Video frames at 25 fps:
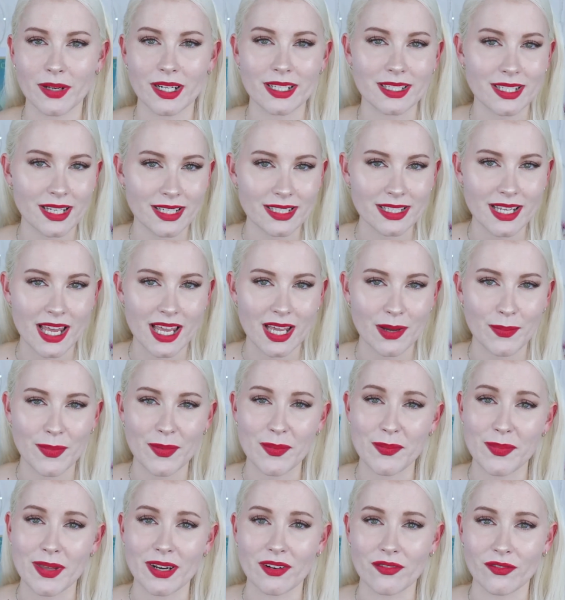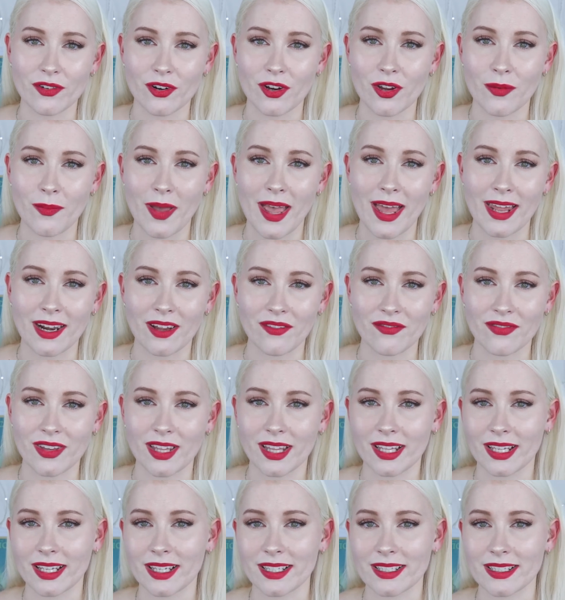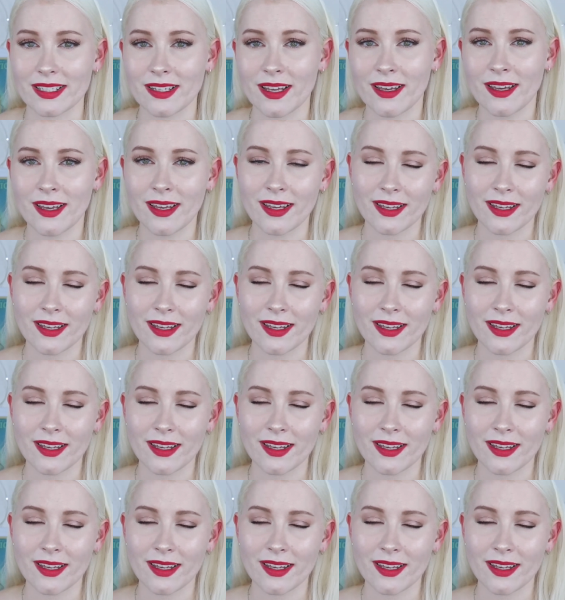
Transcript: but it does take up a bit of room and I feel like it